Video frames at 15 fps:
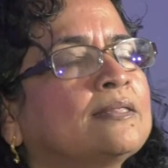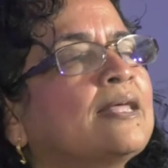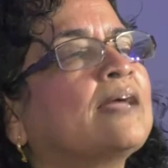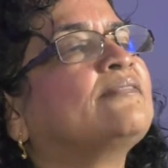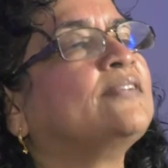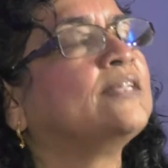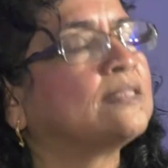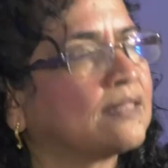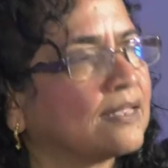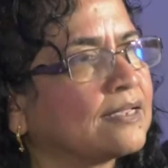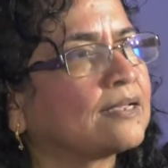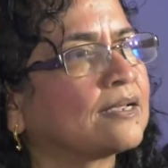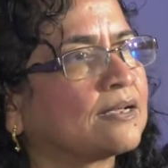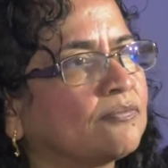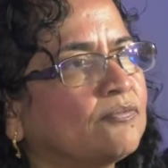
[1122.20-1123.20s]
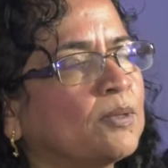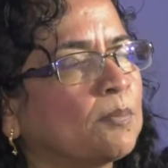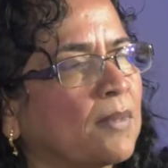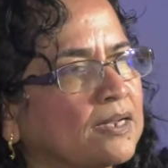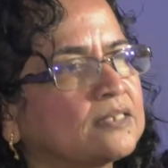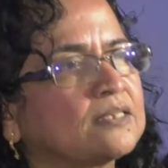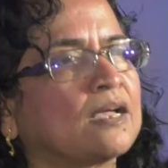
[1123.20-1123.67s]
than we think we
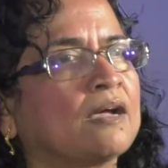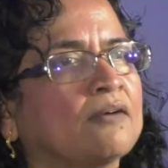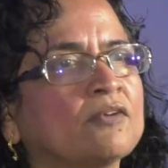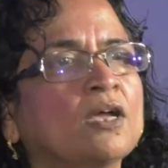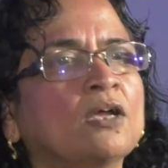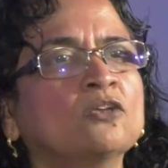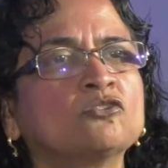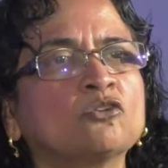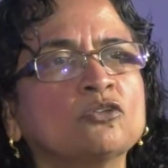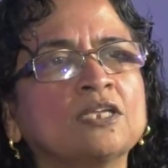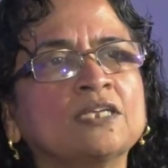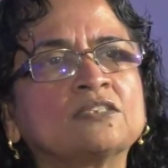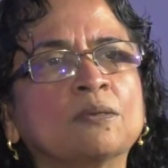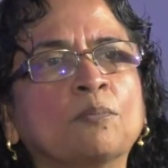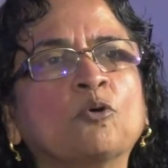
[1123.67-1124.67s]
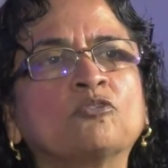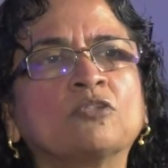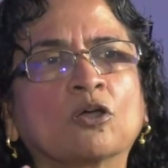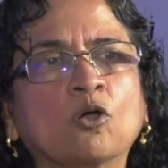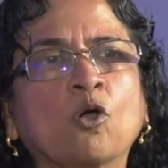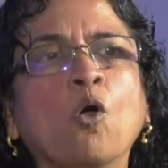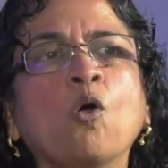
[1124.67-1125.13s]
might have. So it's about
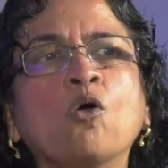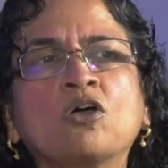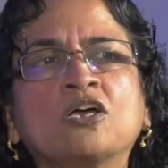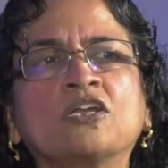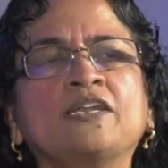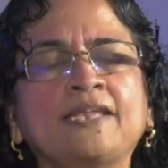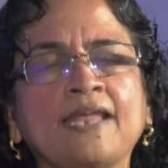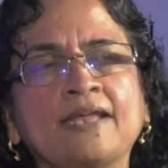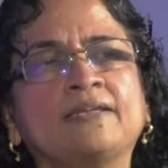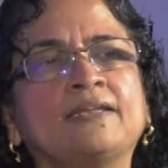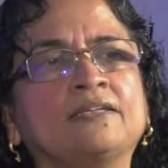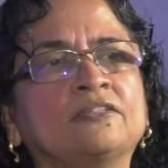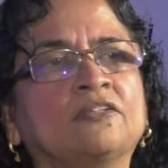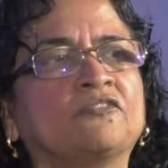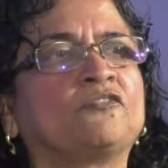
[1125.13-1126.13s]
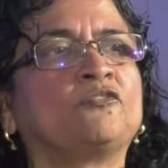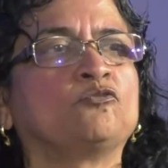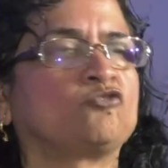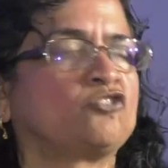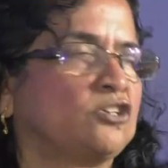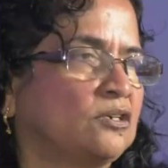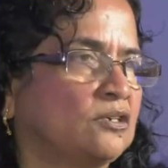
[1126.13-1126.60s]
the co-creating the
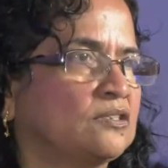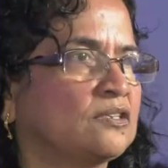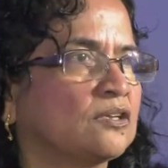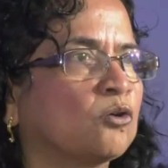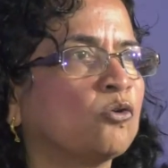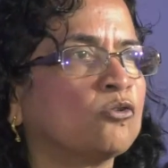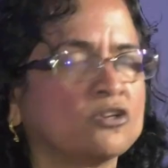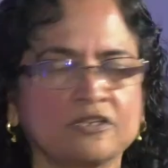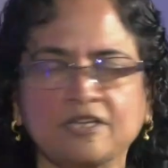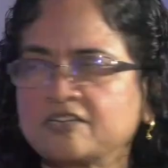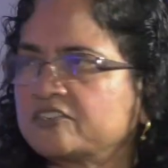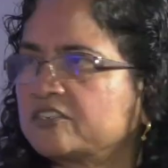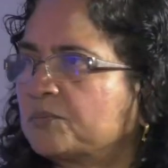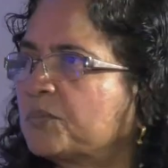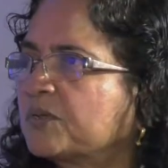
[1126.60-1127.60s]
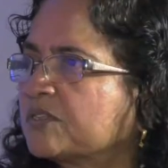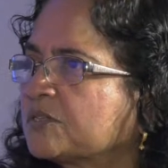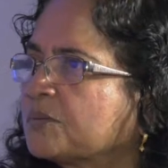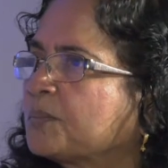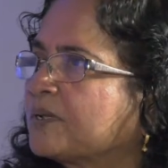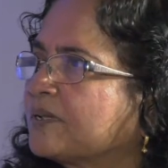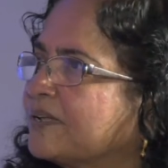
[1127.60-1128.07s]
future. It's a co-creation
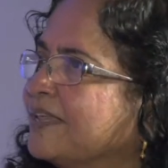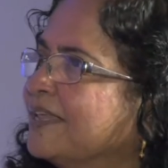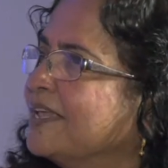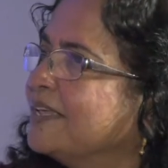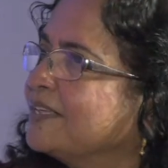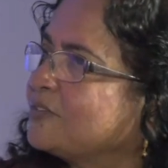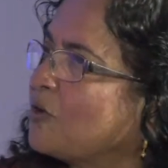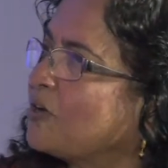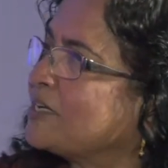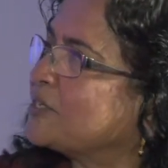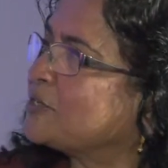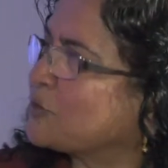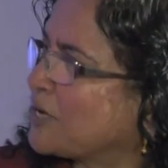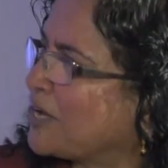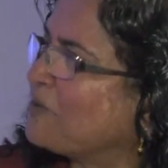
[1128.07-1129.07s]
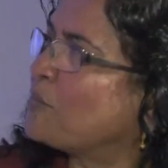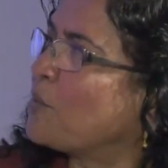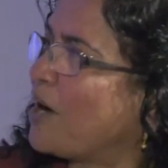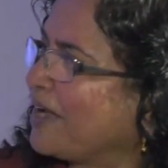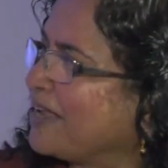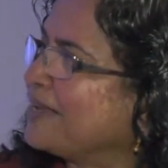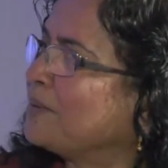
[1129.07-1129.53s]
principle. Sorry, it took a
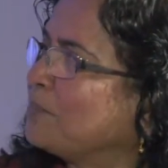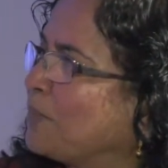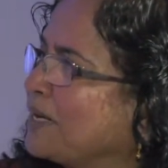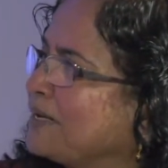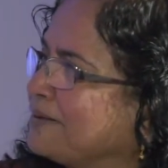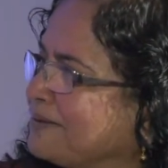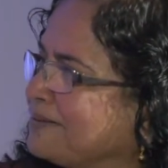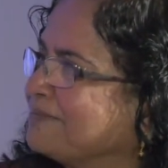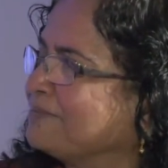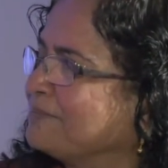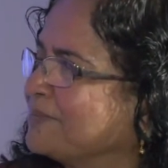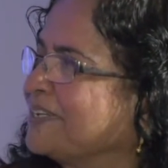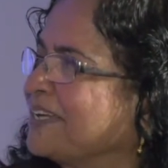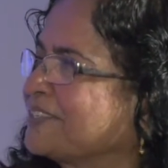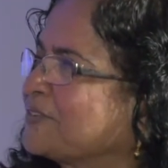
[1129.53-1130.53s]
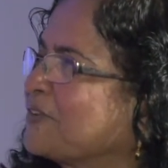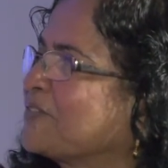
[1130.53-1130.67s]
while, but rest